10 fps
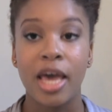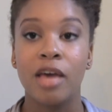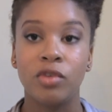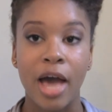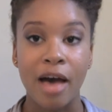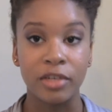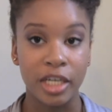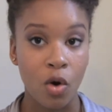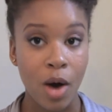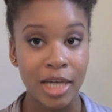If you have
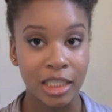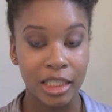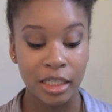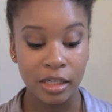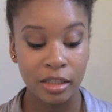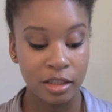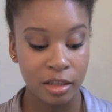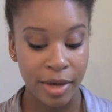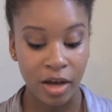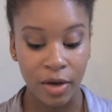any questions
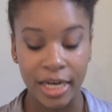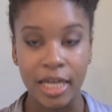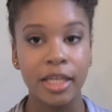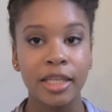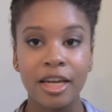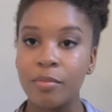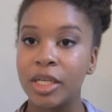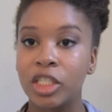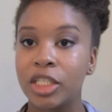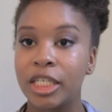about anything that I
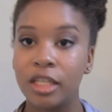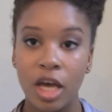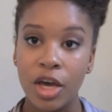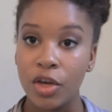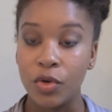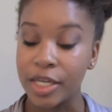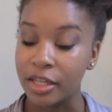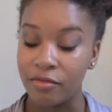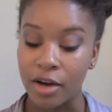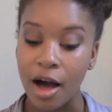mentioned, you can
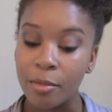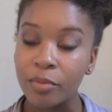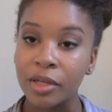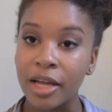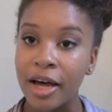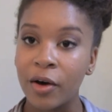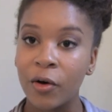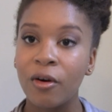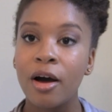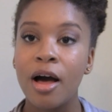leave a comment
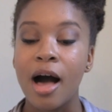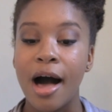below.